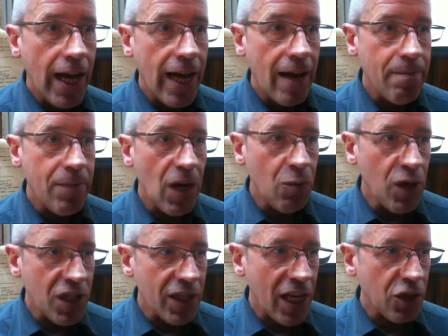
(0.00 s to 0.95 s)
and
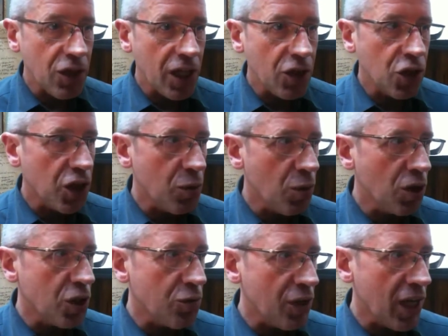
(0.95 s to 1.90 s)
we as a national agency
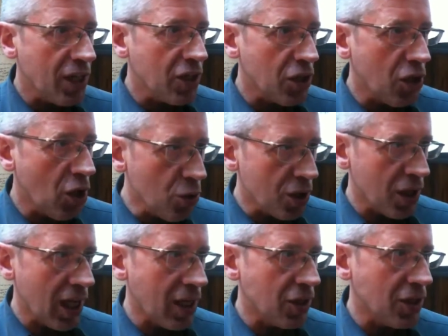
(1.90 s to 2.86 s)
want to relate to
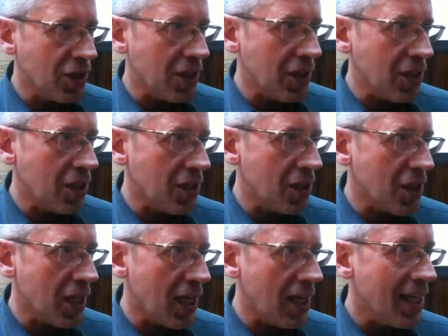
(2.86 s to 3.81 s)
local agencies to
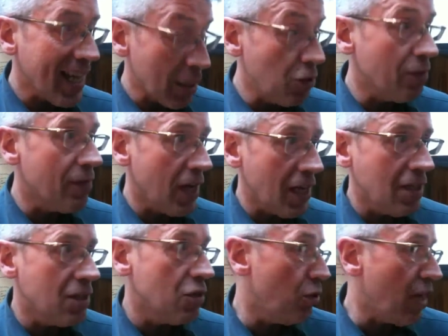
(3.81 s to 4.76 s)
say, do
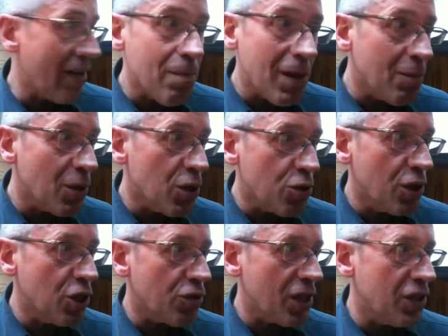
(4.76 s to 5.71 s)
you have people who are
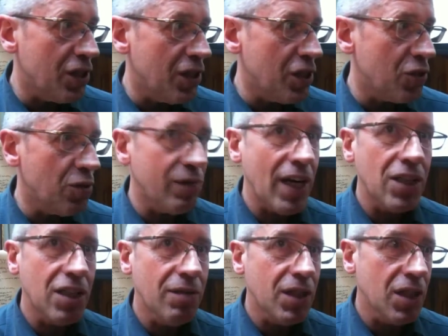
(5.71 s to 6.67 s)
interested in this sort of
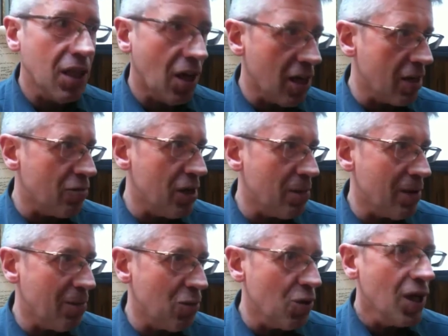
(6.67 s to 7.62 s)
activity? Are there really
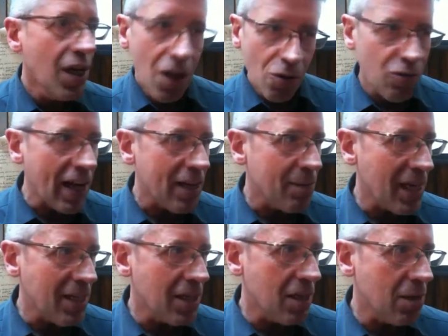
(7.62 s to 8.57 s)
people?
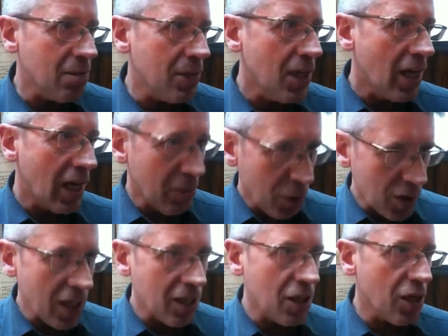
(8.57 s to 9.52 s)
Recommend them, and then
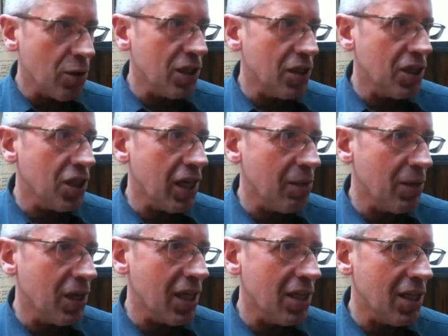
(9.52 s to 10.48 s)
they can go into this scheme
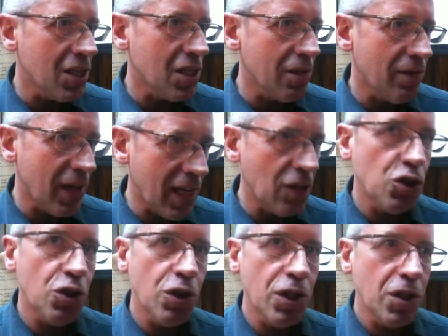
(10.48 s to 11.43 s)
and get this
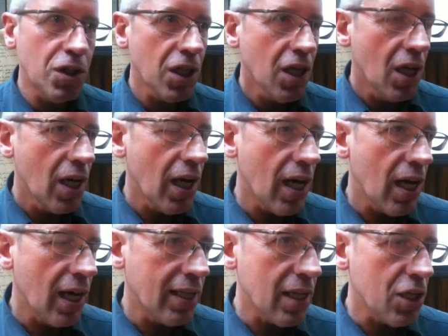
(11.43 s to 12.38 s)
financial and
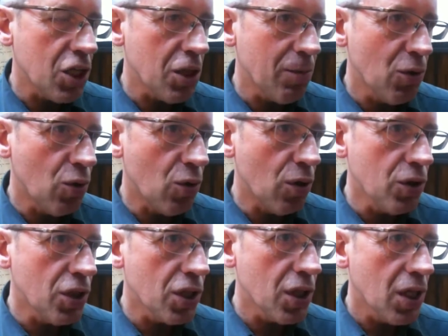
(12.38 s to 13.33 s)
other
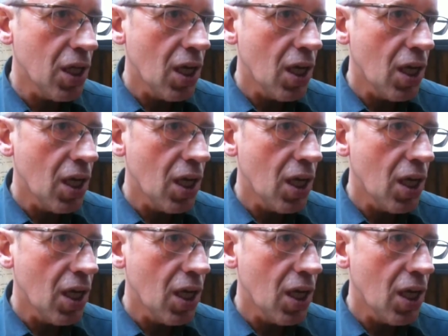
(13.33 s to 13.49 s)
support.